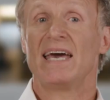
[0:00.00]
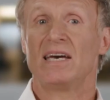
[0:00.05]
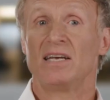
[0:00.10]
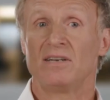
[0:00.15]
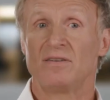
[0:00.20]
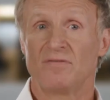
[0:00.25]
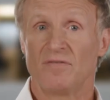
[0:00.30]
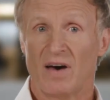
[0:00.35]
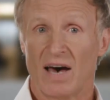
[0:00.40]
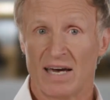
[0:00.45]

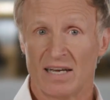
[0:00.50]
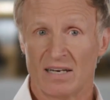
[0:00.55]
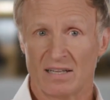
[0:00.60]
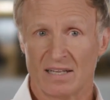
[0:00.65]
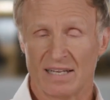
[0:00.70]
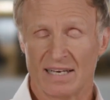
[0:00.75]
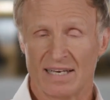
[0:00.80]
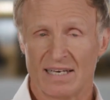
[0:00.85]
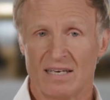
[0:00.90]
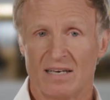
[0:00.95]
And
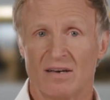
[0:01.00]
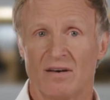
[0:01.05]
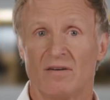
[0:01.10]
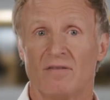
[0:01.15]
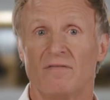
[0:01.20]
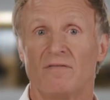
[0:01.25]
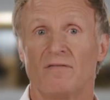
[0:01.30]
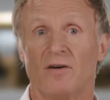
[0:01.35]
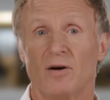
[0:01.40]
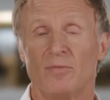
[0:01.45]
finally,
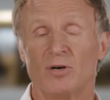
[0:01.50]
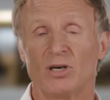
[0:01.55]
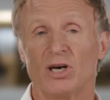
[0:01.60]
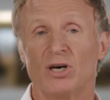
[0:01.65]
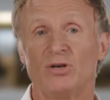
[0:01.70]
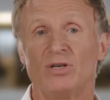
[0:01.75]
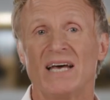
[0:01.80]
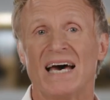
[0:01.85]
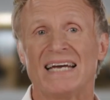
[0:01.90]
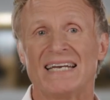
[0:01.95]

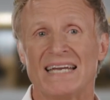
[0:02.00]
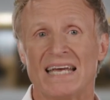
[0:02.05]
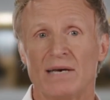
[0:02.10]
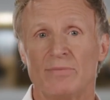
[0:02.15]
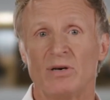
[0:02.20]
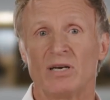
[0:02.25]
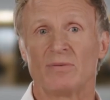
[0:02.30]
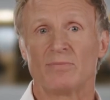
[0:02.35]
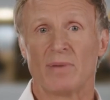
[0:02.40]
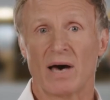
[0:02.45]

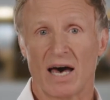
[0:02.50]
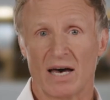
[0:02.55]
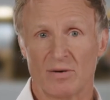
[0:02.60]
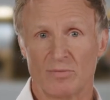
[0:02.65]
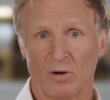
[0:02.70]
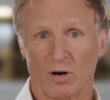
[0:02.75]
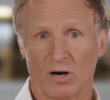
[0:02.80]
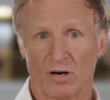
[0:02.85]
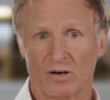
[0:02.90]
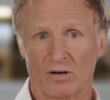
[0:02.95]
Pharmacodynamic
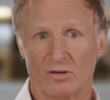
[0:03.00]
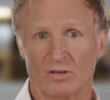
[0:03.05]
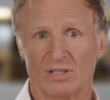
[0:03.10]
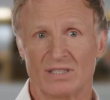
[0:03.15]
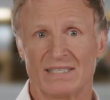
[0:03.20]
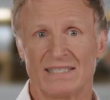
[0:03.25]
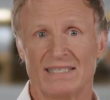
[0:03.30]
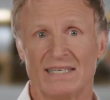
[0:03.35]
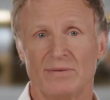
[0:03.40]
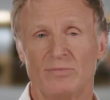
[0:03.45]

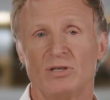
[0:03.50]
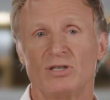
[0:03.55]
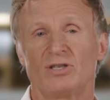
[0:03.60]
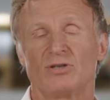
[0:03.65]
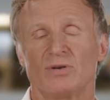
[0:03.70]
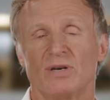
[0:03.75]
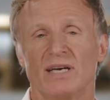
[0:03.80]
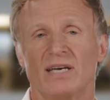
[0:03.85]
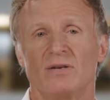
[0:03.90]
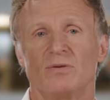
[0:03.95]
biomarkers
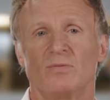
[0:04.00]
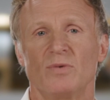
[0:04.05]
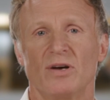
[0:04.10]
demonstrate